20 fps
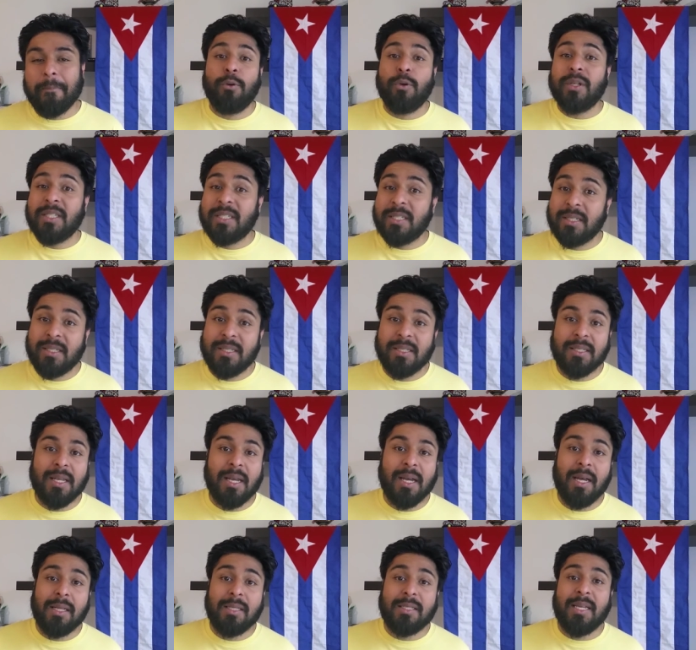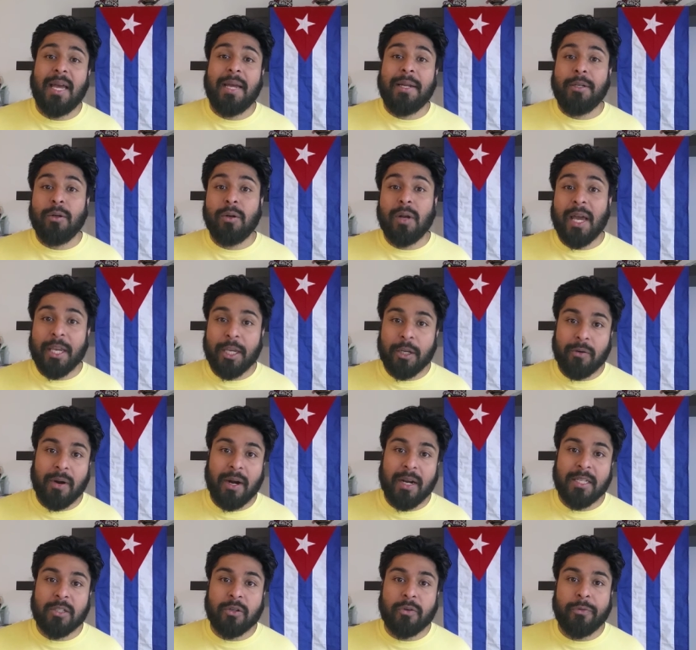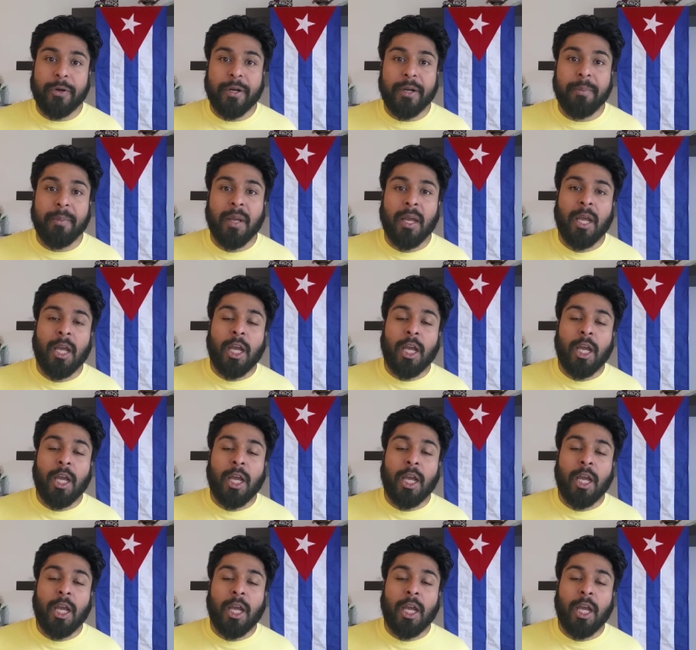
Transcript: If you're into desserts and you like your ice cream